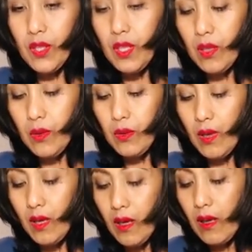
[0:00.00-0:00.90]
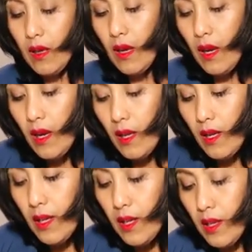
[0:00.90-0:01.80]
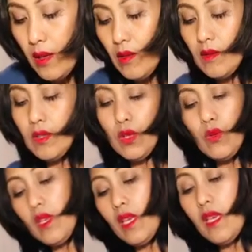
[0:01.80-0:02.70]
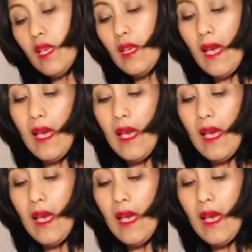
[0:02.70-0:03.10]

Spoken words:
to, you know, cooking.